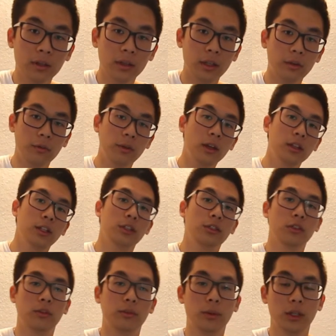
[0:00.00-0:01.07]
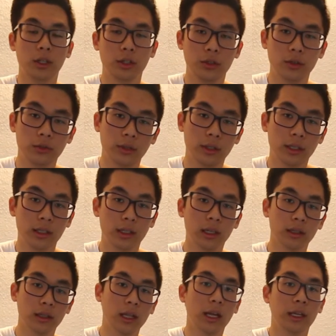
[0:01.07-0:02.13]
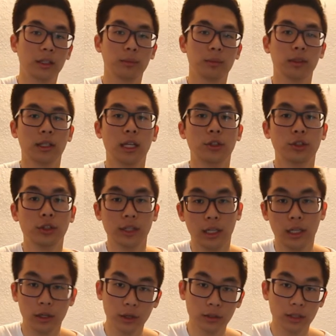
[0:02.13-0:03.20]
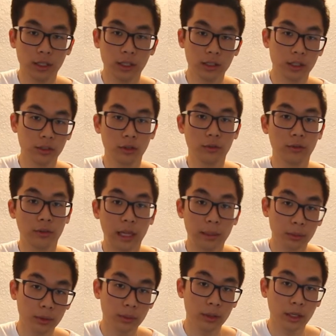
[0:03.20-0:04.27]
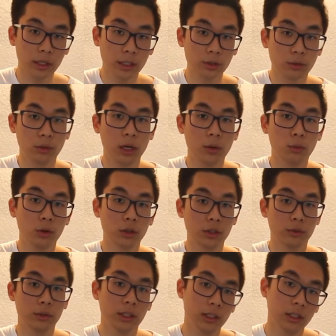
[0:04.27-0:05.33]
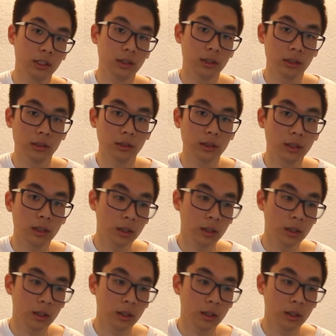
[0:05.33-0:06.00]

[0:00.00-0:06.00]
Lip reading: The advantage of polyurethane, unlike nitrocellulose, is it's not flammable and it's quite water resistant.